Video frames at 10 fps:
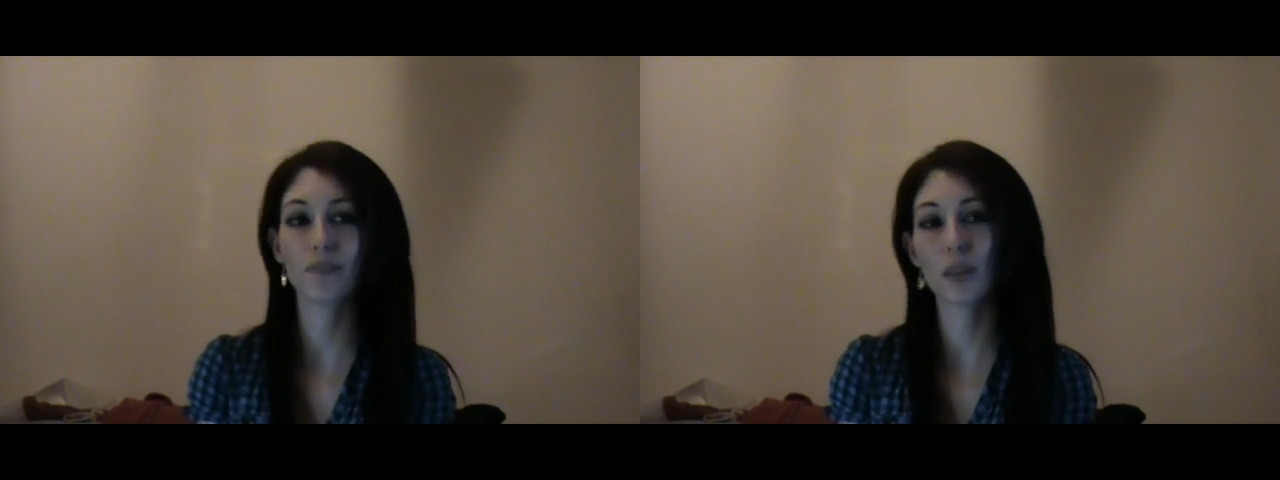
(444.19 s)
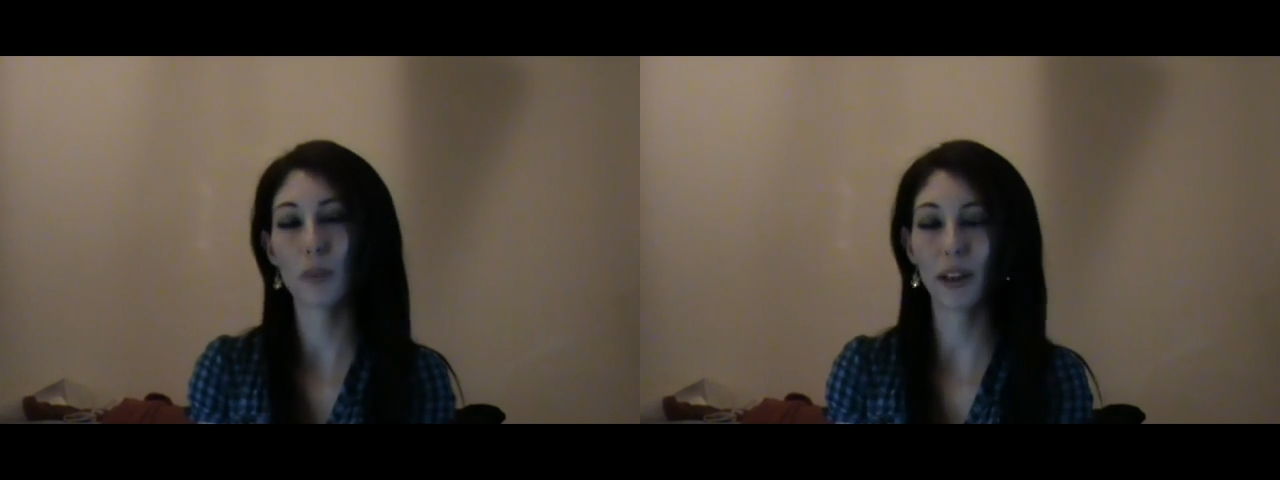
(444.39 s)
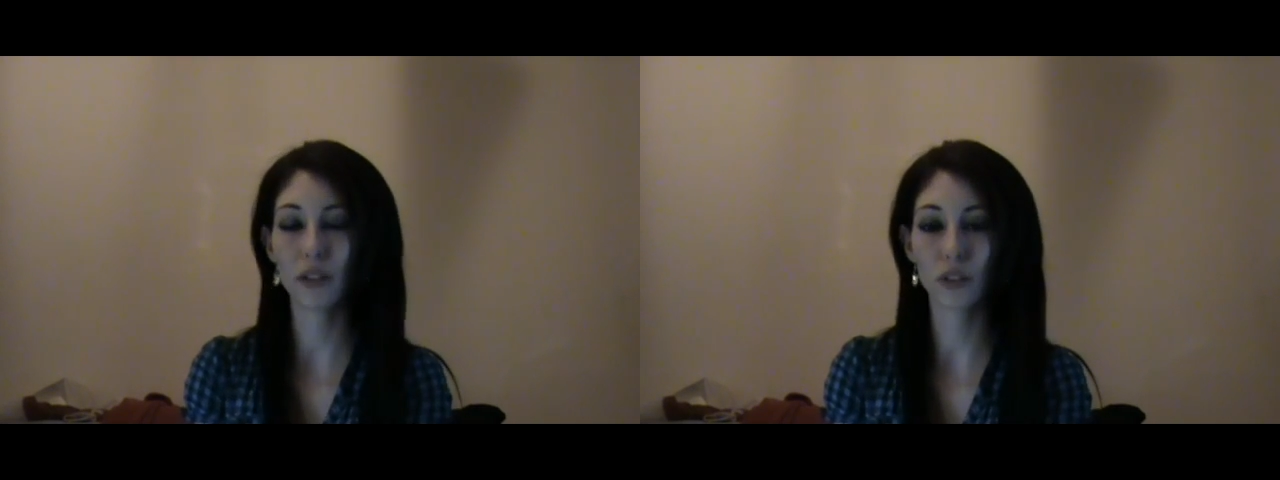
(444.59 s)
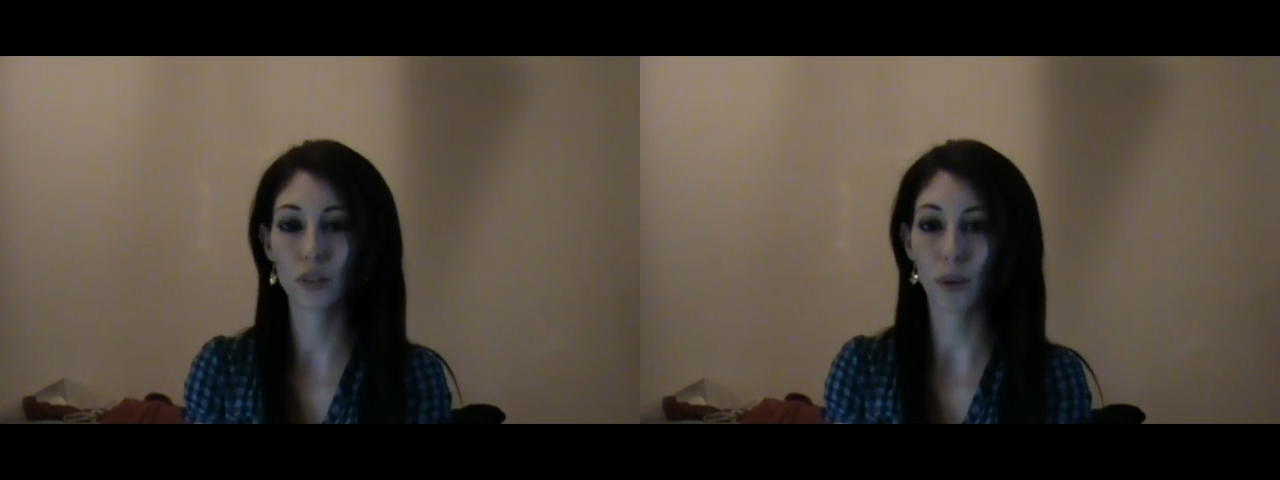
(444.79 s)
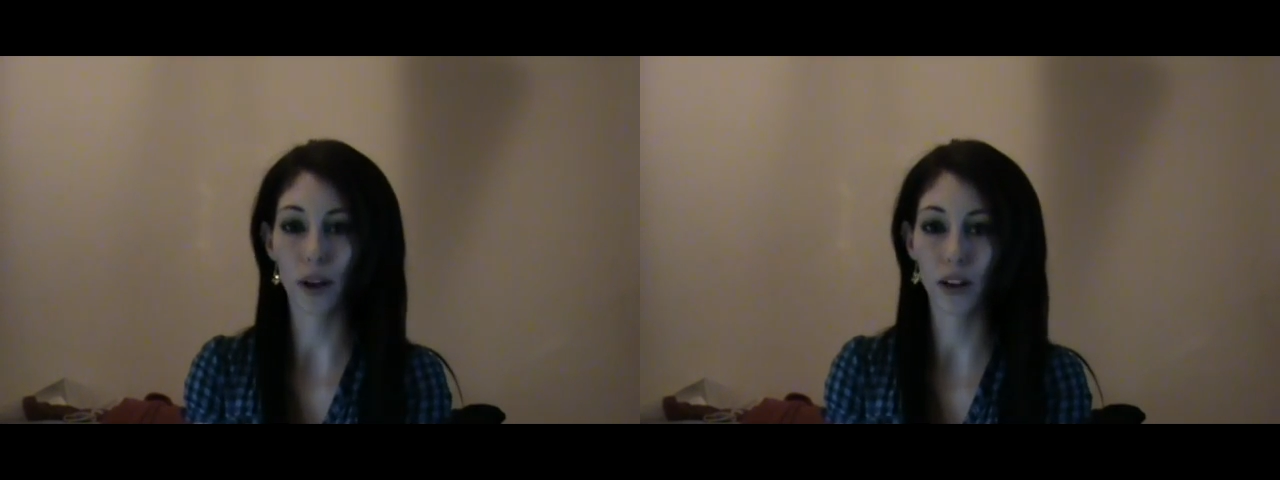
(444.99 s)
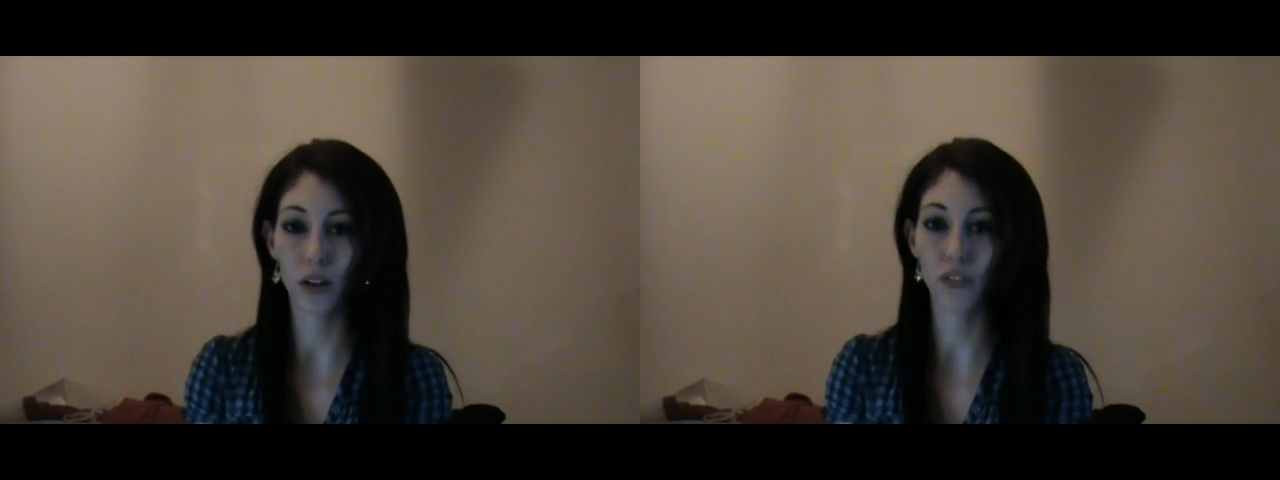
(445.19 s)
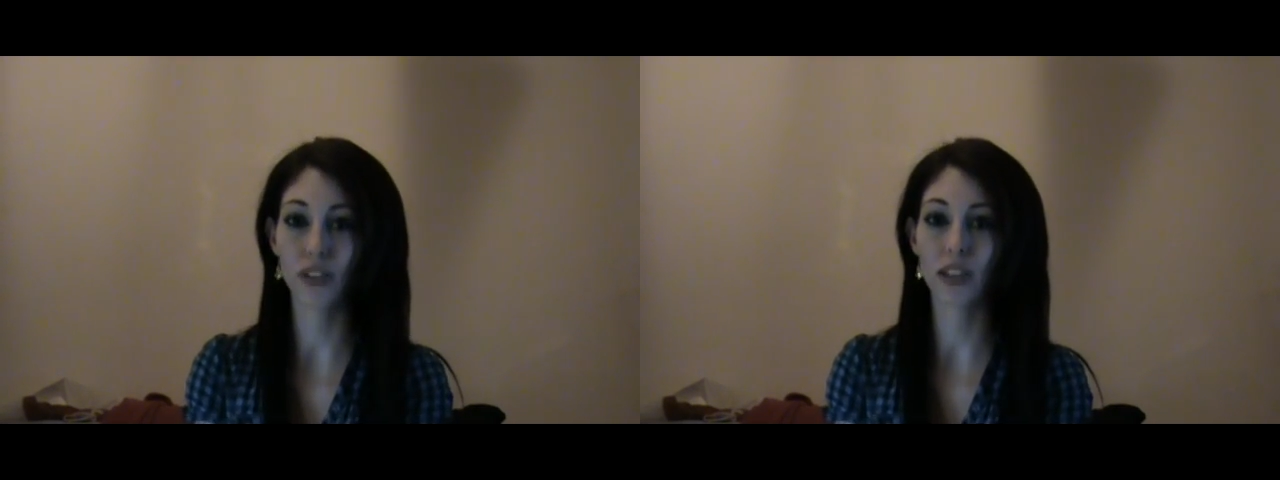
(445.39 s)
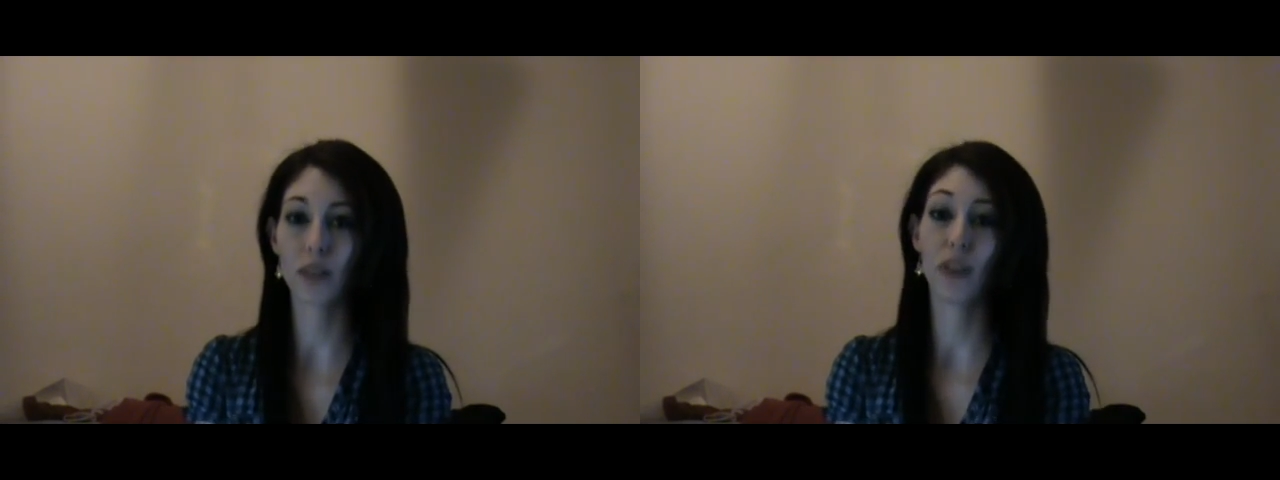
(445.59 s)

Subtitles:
Depends on the pilot, obviously.